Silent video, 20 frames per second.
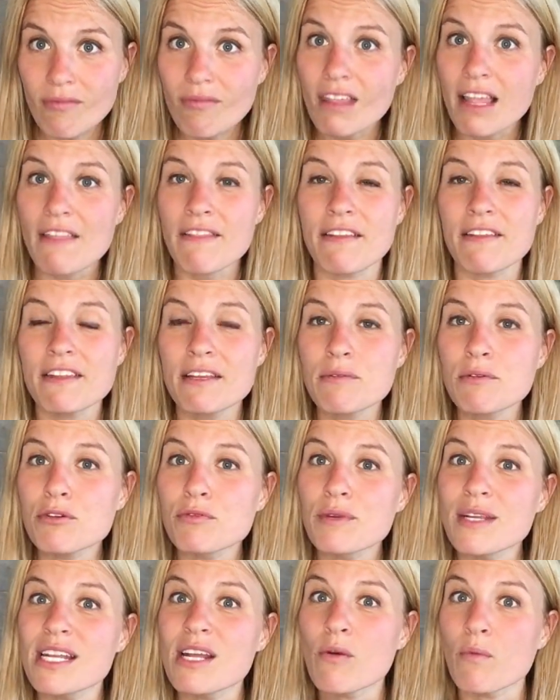And then they will
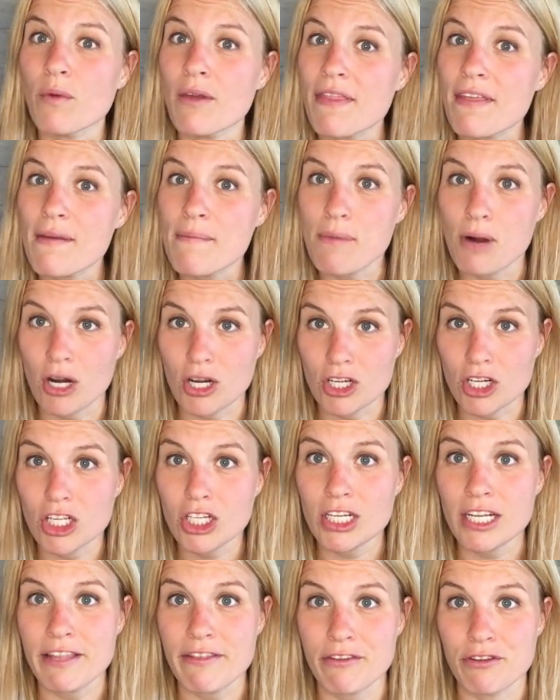read it with a partner
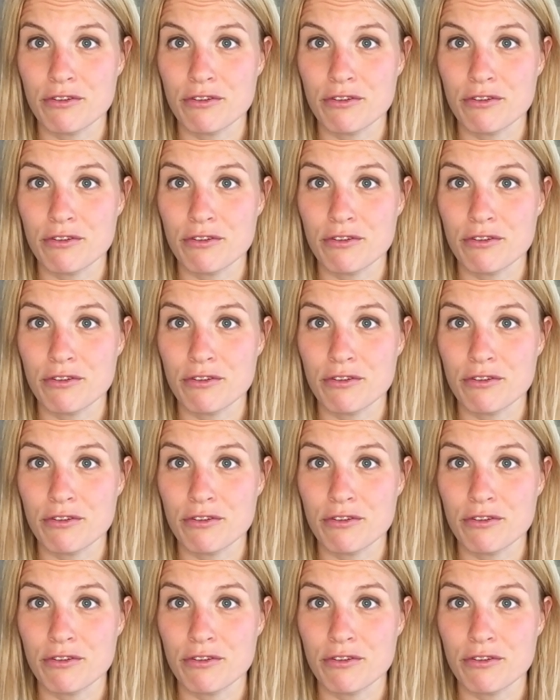in their